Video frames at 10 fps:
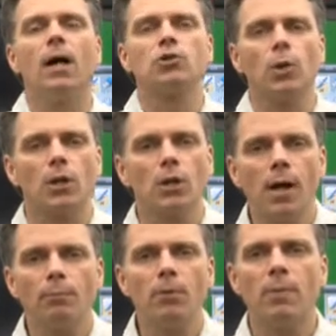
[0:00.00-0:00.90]
So a
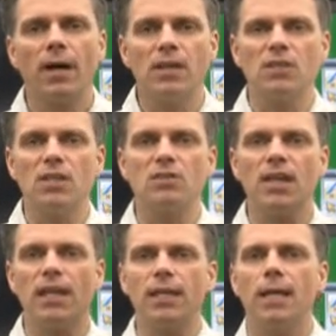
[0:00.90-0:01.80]
compromise is
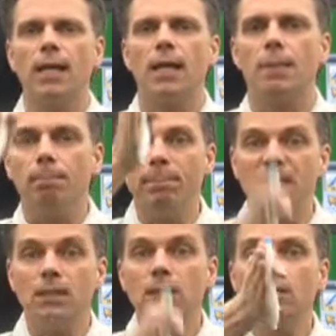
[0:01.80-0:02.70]
a
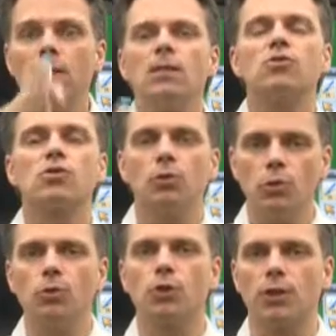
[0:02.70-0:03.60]
middle
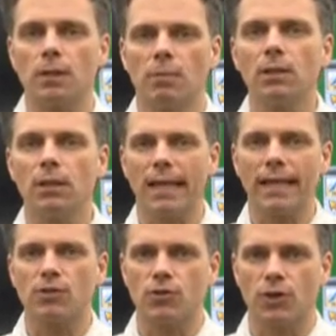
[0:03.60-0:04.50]
solution, a middle
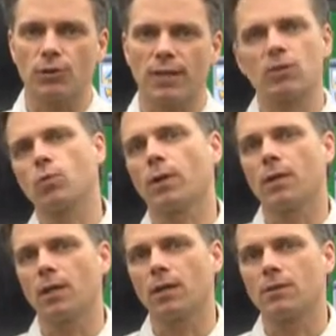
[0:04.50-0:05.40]
answer. That's what
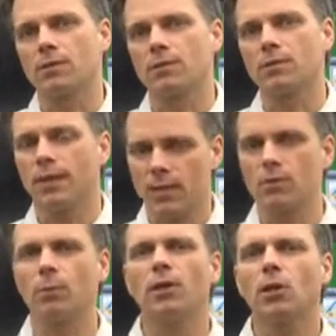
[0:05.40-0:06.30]
it is. That's
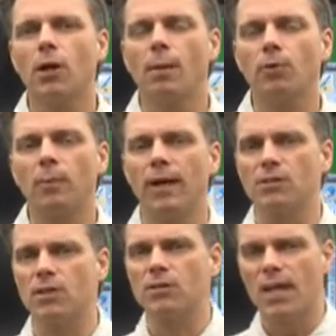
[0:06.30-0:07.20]
what a
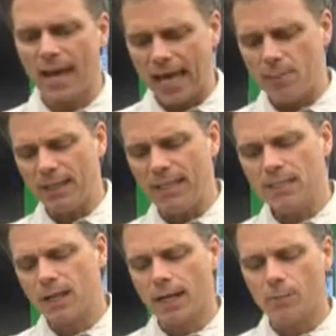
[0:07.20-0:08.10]
compromise is. And many
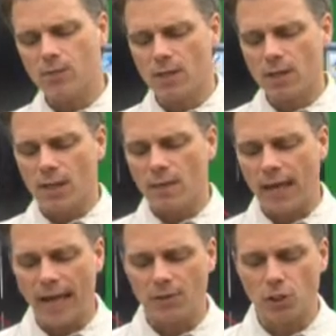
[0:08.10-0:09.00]
times
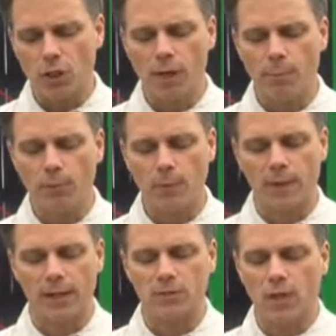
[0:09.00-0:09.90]
they had to
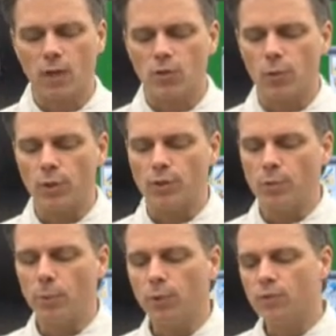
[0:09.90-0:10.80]
compromise. So as the
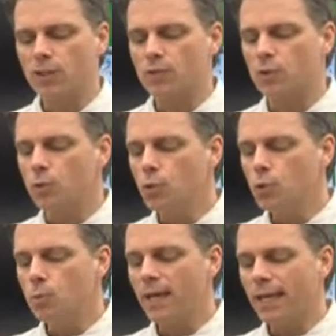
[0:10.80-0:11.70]
book says, the
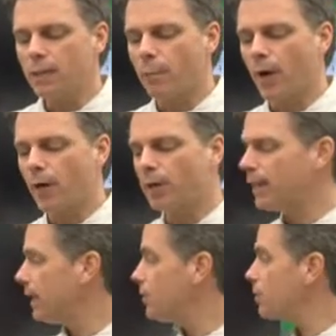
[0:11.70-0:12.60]
two main
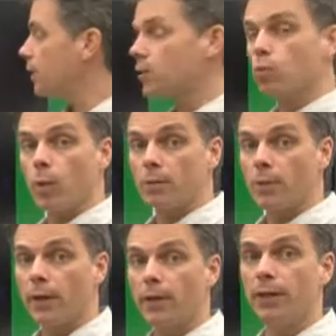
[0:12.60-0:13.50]
parties, there's one
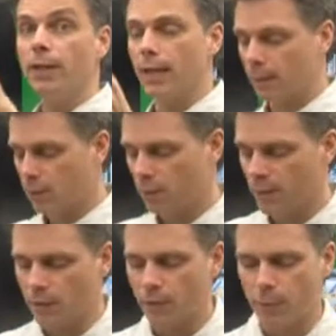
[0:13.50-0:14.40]
party and there will be
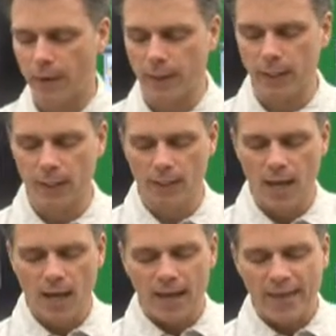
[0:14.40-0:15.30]
another party,
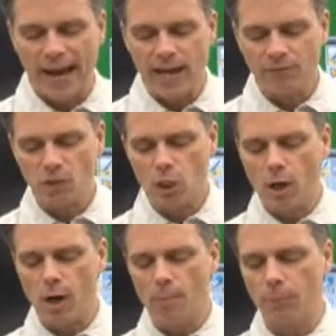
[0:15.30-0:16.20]
they have to
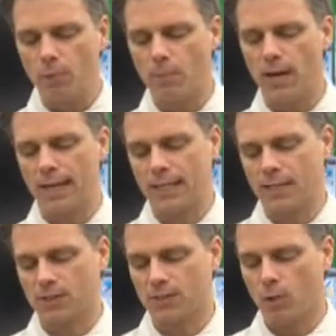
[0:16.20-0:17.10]

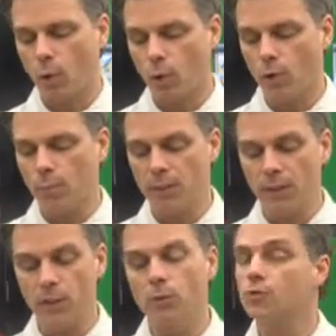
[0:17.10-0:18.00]
compromise or the
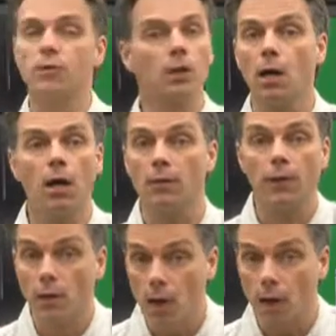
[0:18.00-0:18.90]
bills, the
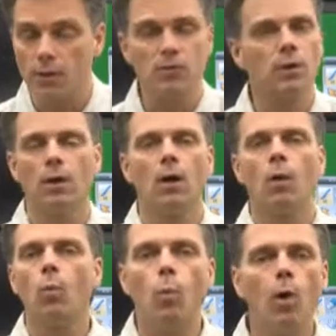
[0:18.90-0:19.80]
laws
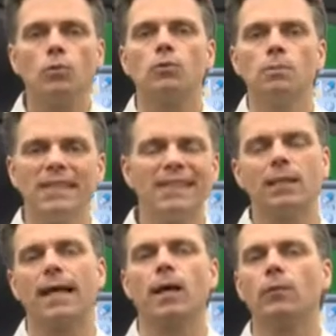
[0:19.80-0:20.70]
won't be
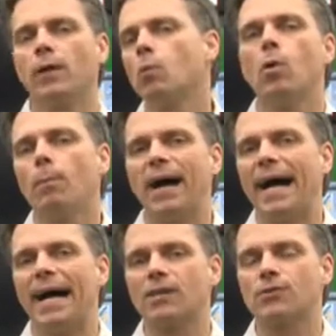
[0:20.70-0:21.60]
allowed. They won't
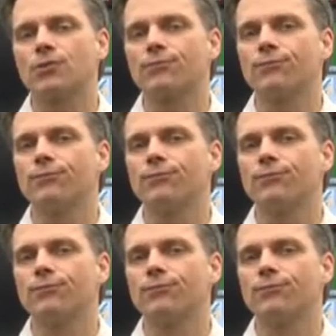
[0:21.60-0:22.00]
pass.